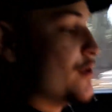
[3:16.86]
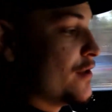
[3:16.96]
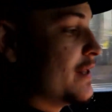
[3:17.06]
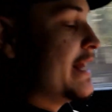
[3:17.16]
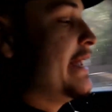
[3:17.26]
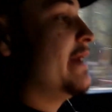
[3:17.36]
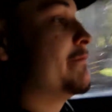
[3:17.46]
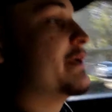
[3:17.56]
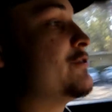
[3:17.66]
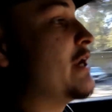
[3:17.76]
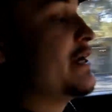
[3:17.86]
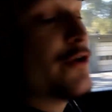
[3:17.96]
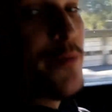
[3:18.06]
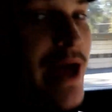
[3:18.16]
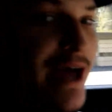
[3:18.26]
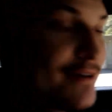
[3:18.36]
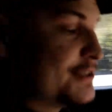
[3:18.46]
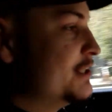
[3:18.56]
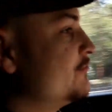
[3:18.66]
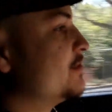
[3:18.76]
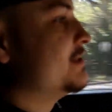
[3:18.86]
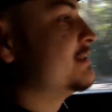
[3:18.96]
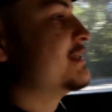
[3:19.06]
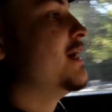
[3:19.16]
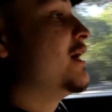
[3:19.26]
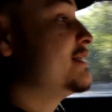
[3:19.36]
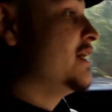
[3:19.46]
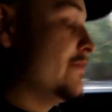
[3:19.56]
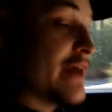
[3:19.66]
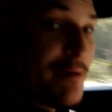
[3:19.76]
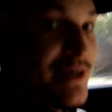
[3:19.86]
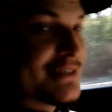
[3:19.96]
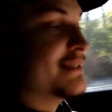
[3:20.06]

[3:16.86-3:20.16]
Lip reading: and I'm going to try to do paddle shifters, see if that makes a